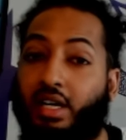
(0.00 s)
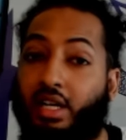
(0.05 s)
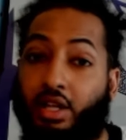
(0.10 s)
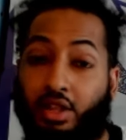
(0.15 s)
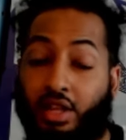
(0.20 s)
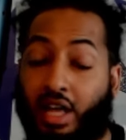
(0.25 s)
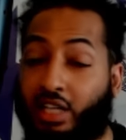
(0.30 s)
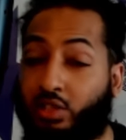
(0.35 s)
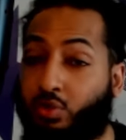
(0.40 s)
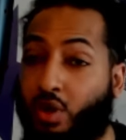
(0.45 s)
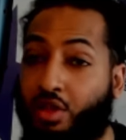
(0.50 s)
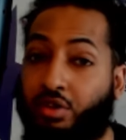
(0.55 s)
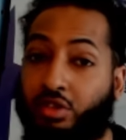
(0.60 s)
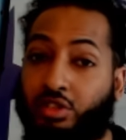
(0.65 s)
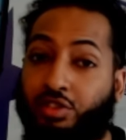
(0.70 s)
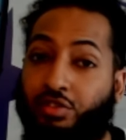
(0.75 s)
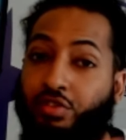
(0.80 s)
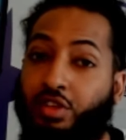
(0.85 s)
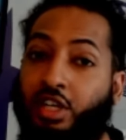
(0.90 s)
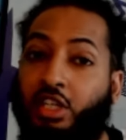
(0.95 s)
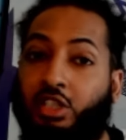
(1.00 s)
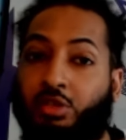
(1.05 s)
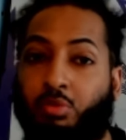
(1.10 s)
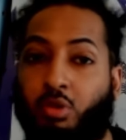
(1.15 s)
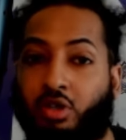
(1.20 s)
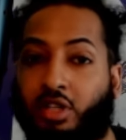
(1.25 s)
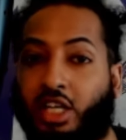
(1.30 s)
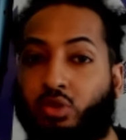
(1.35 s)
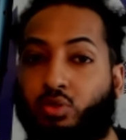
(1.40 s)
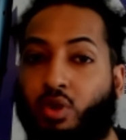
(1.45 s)
That's why there's a Phoenix
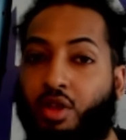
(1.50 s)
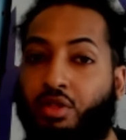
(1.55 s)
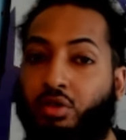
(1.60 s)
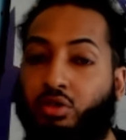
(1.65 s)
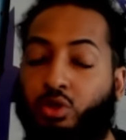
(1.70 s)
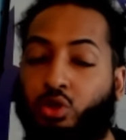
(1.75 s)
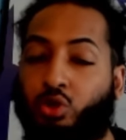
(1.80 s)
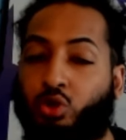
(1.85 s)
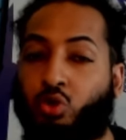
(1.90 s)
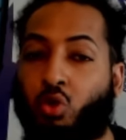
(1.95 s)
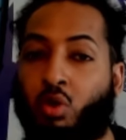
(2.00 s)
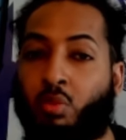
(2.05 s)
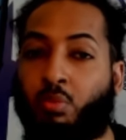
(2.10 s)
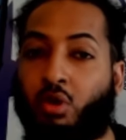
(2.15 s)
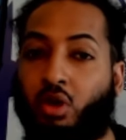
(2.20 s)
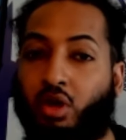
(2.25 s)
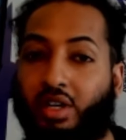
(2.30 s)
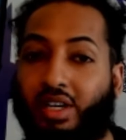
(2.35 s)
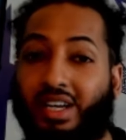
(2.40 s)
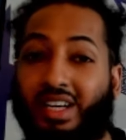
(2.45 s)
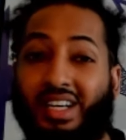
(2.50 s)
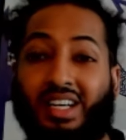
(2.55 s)
book. That's why there's a Storm book.